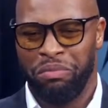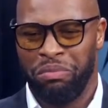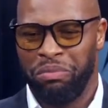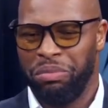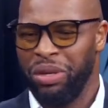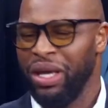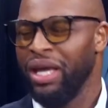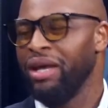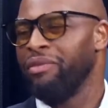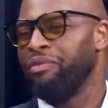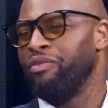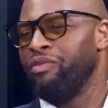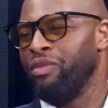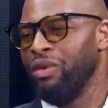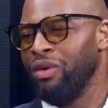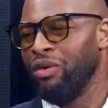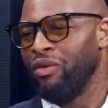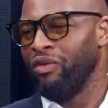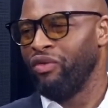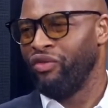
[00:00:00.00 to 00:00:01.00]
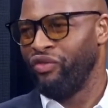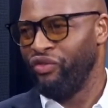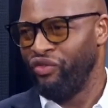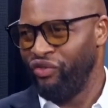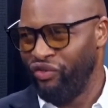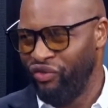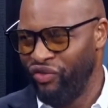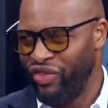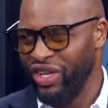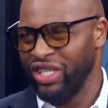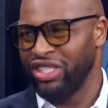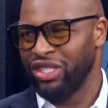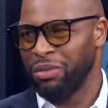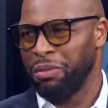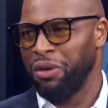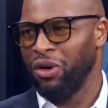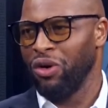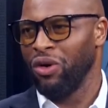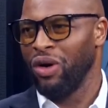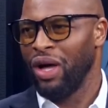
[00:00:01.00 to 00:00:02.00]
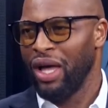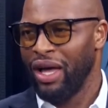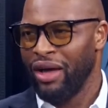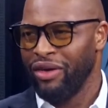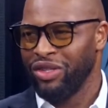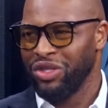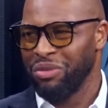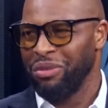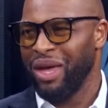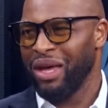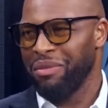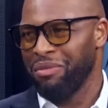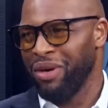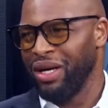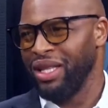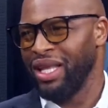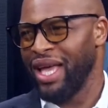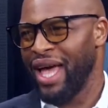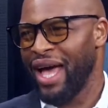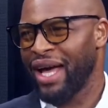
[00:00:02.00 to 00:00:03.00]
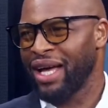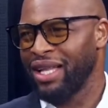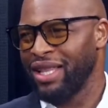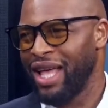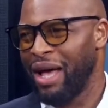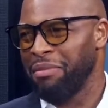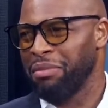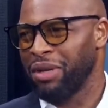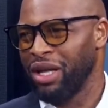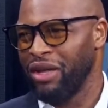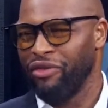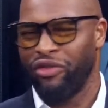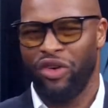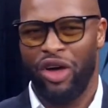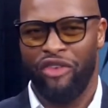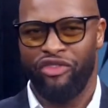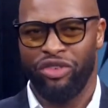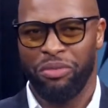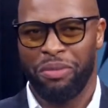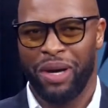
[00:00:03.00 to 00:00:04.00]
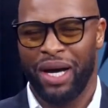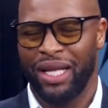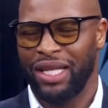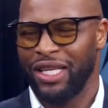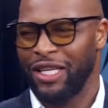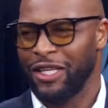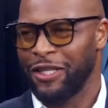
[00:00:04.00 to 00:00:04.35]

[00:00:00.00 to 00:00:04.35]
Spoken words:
be feasible to make money economically for everybody.